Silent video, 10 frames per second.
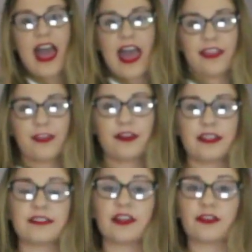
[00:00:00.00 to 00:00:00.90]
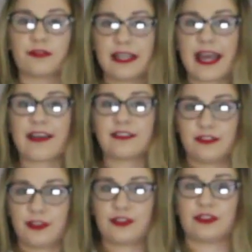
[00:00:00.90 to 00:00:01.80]
Ethanol is
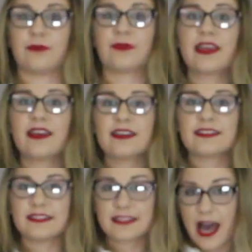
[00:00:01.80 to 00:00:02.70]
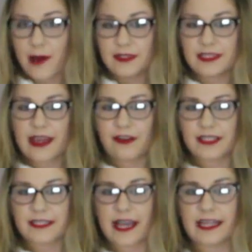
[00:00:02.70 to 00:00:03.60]
greenhouse neutral. Since carbon
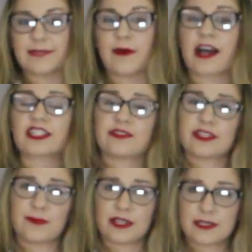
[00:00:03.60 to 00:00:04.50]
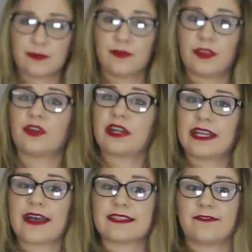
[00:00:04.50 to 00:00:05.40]
dioxide is partially responsible for the
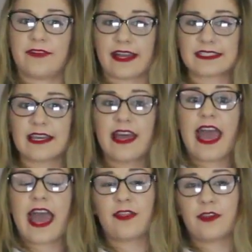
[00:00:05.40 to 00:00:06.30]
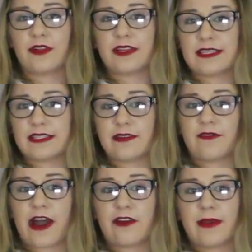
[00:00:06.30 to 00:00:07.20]
greenhouse effect, ethanol is an
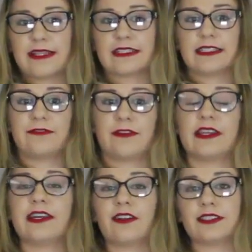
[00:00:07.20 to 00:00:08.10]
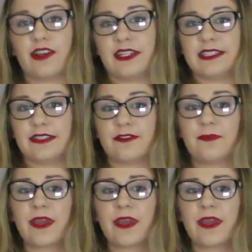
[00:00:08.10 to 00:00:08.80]
environmentally friendly alternative.